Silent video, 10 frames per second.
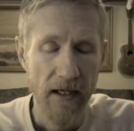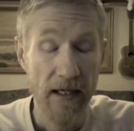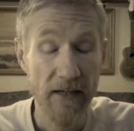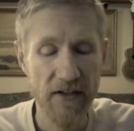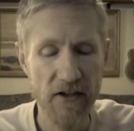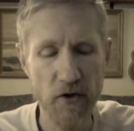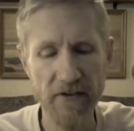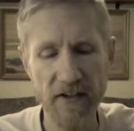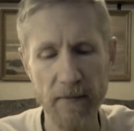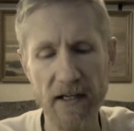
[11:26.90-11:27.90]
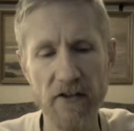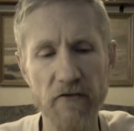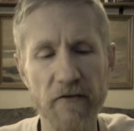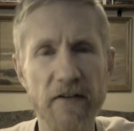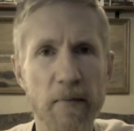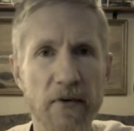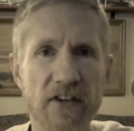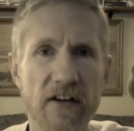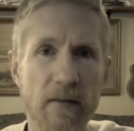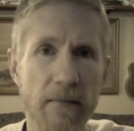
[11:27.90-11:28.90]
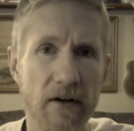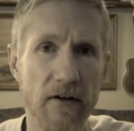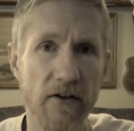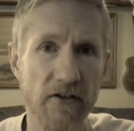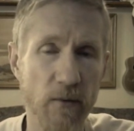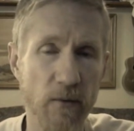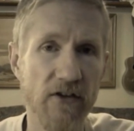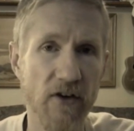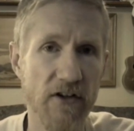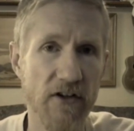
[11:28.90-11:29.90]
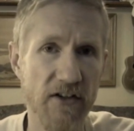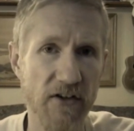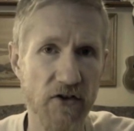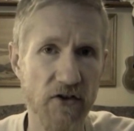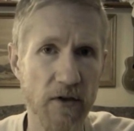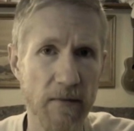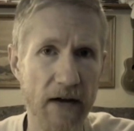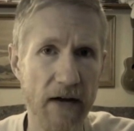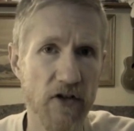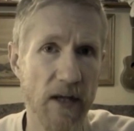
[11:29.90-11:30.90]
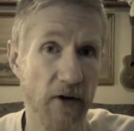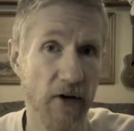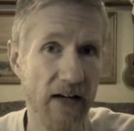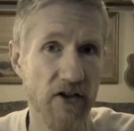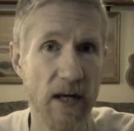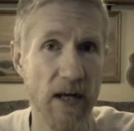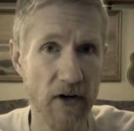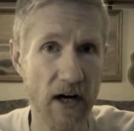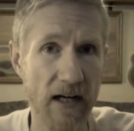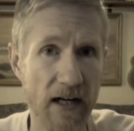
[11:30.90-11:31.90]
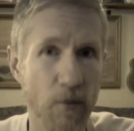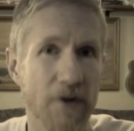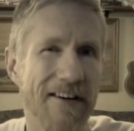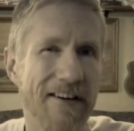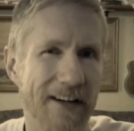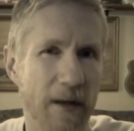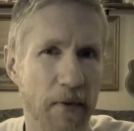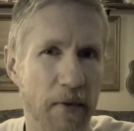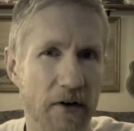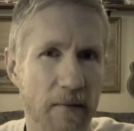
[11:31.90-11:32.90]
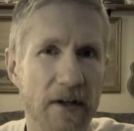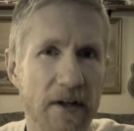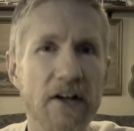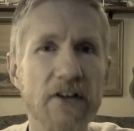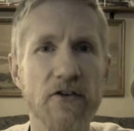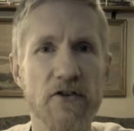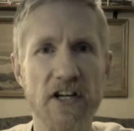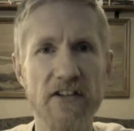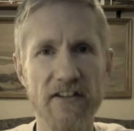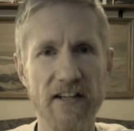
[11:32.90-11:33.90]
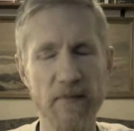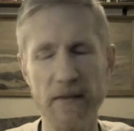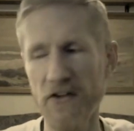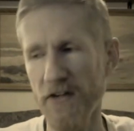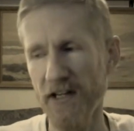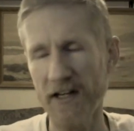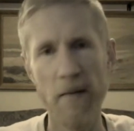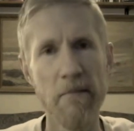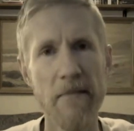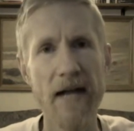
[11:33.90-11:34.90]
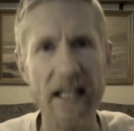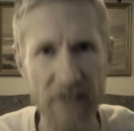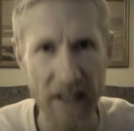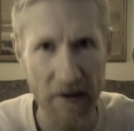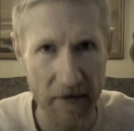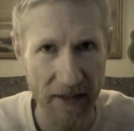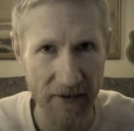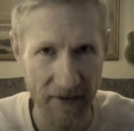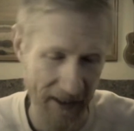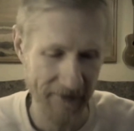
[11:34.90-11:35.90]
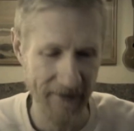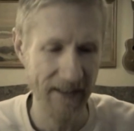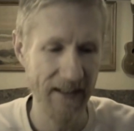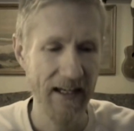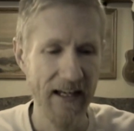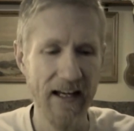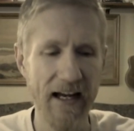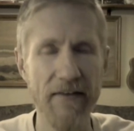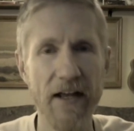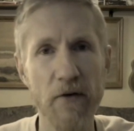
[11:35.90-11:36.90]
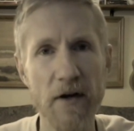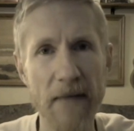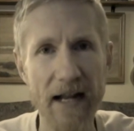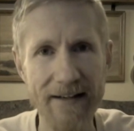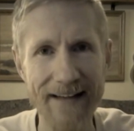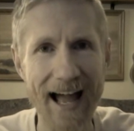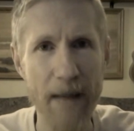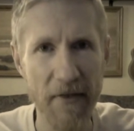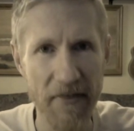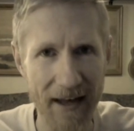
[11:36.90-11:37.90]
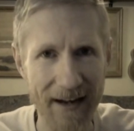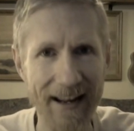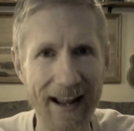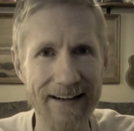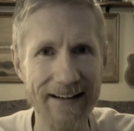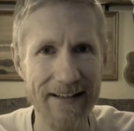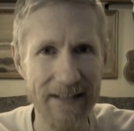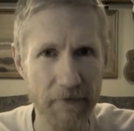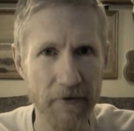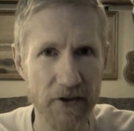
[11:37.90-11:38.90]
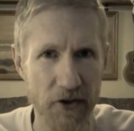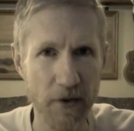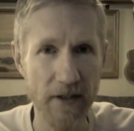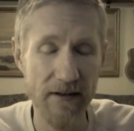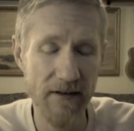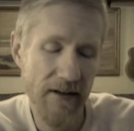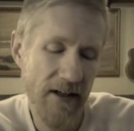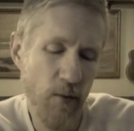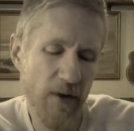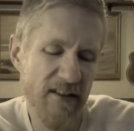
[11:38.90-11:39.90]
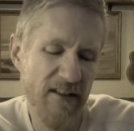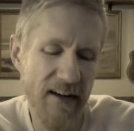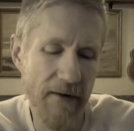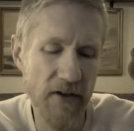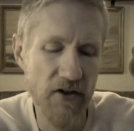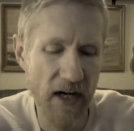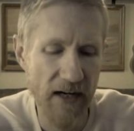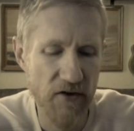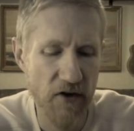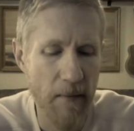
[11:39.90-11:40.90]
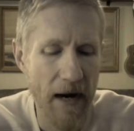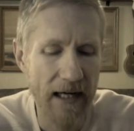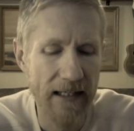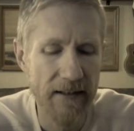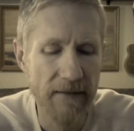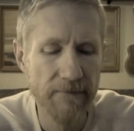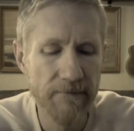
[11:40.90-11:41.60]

And it's interesting because 50% of the miracles that we saw Jesus do in Matthew chapter 8 and chapter 9 were done in Capernaum. So Jesus has been doing amazing things in that city, and they remained apathetic and indifferent to it. It wasn't enough to change their mind.